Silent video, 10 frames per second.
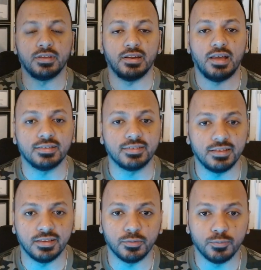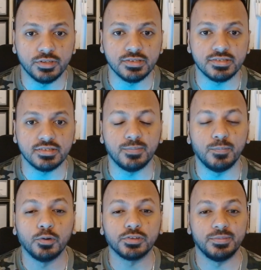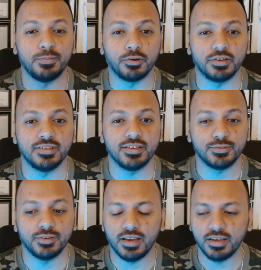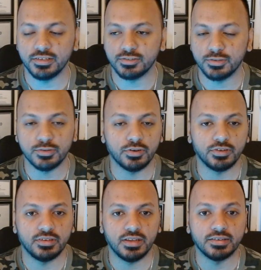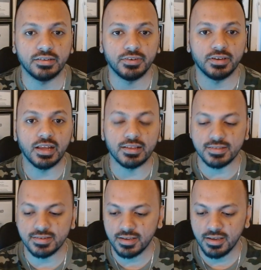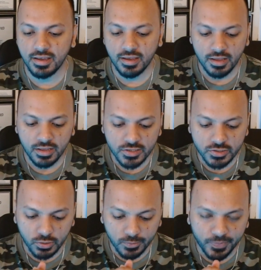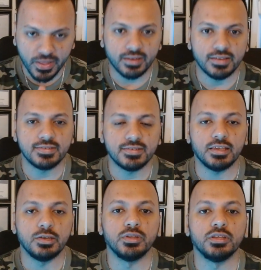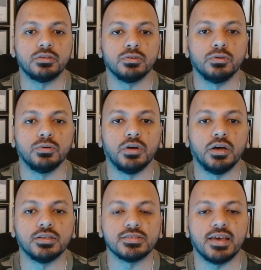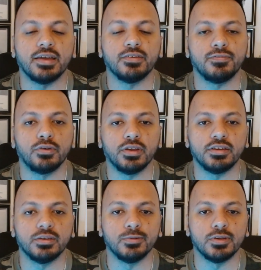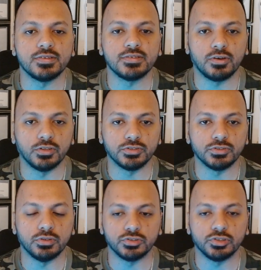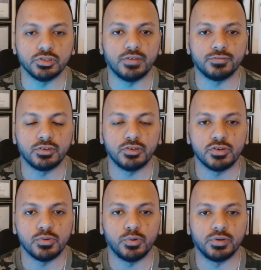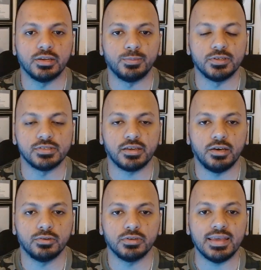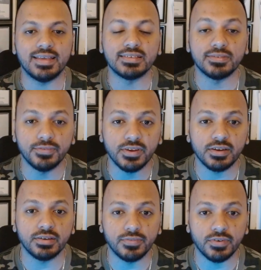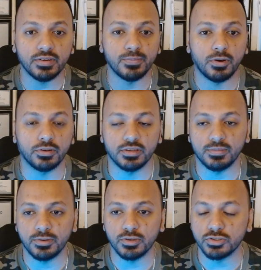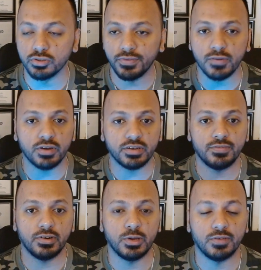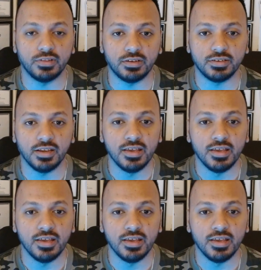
and last thing, which is the most important, that's why I just want to talk it at the very last. So that is, you need to sign up for AWS console. So you have to create your own AWS account. It's very, very important, because so far whatever you have learned,